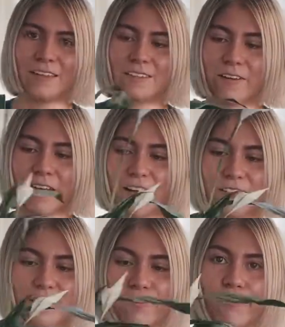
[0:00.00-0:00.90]
here's
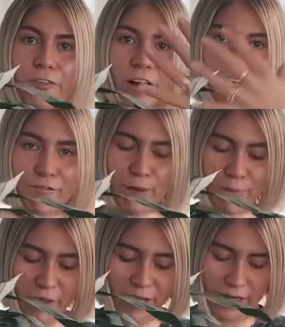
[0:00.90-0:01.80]
the front of my
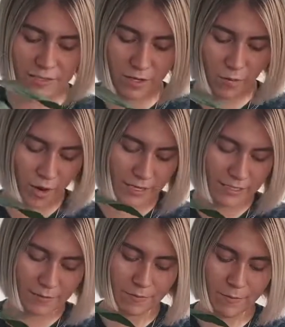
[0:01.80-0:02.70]
plant, so I want it
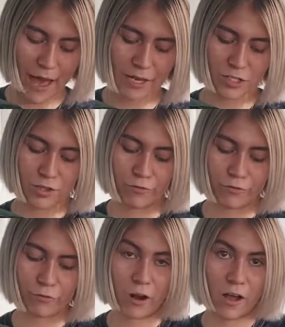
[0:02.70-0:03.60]
to match the
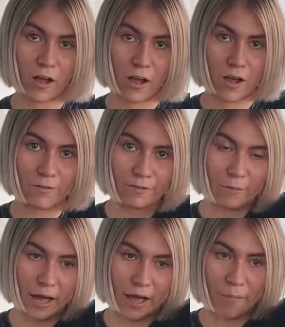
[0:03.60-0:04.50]
front of
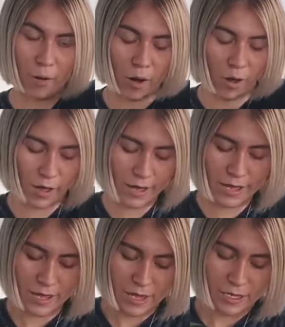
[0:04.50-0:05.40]
my pot.
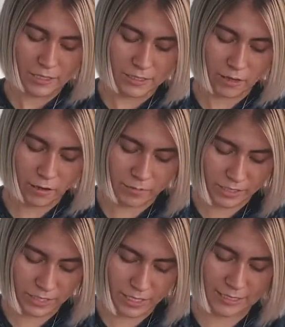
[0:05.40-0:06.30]
So I'm
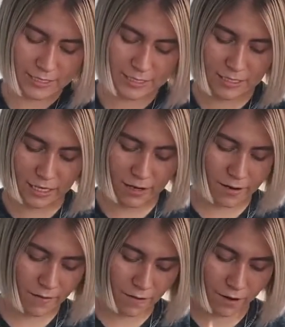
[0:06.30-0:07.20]
just gonna stick her
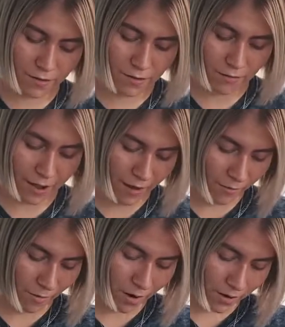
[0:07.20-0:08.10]
in there the way I
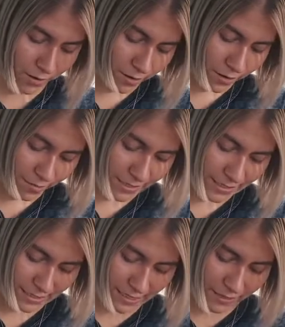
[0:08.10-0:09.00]
want her to be
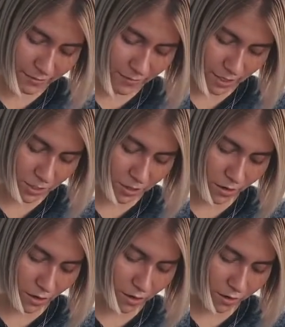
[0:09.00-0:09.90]
seen. Make sure
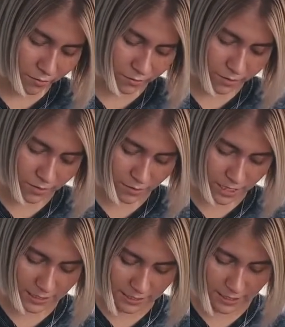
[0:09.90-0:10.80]
all her roots are
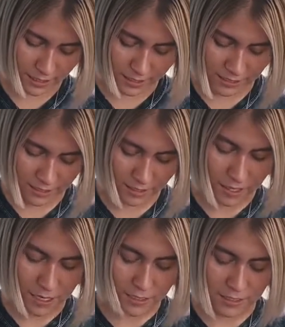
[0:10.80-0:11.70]
nice and tucked in.
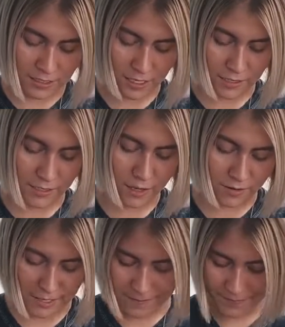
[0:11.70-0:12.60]
She's nice and
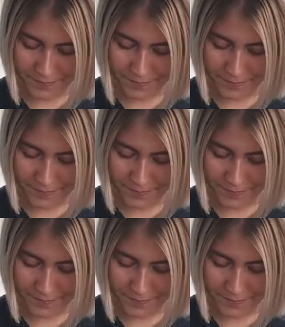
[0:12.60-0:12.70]
cozy.